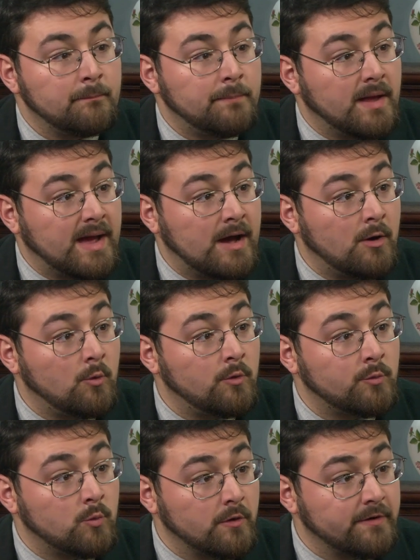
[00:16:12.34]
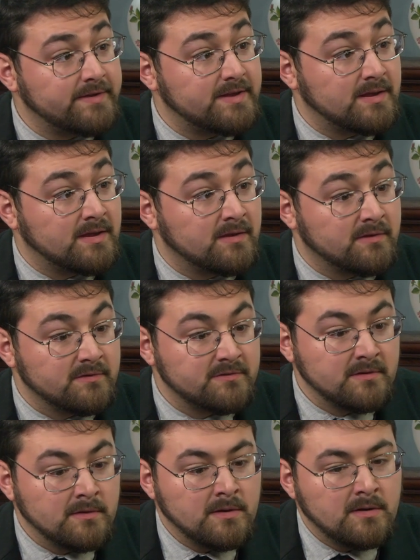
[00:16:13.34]
But how it would work is
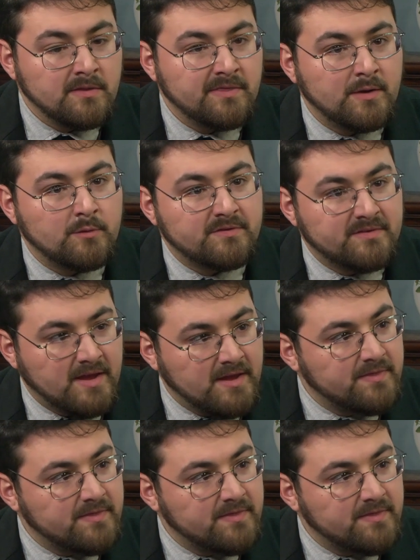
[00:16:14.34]
they would take